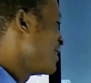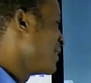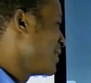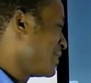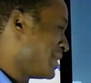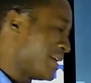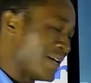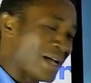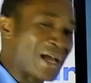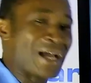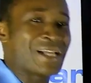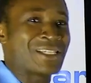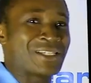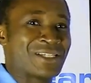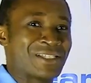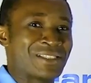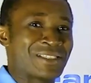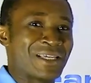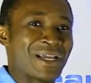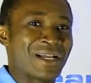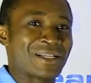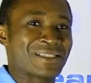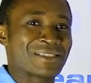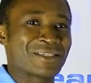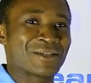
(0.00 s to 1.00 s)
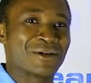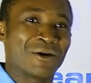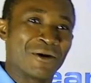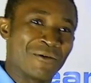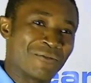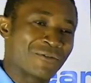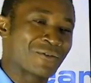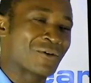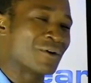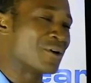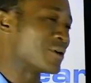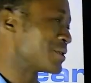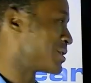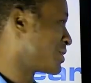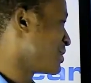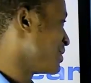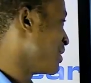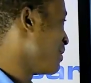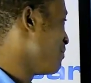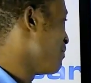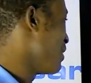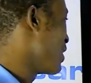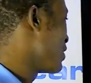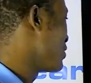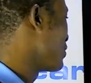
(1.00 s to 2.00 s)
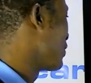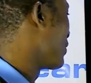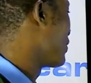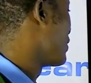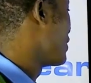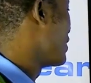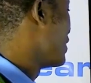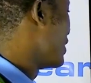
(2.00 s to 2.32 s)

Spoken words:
The architect, of course, they measure.